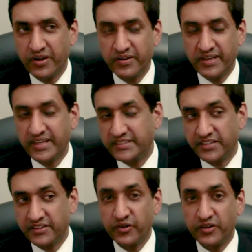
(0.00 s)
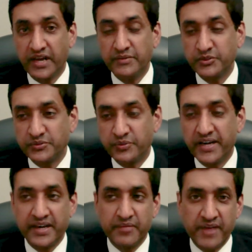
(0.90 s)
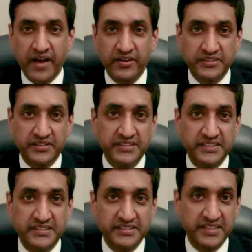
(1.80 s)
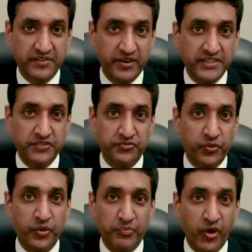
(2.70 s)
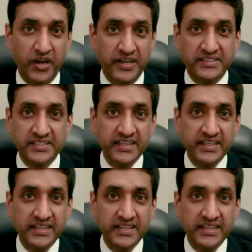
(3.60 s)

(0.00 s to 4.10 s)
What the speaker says: actually at the New York Times, who was writing about his thesis is that there are actually four parties,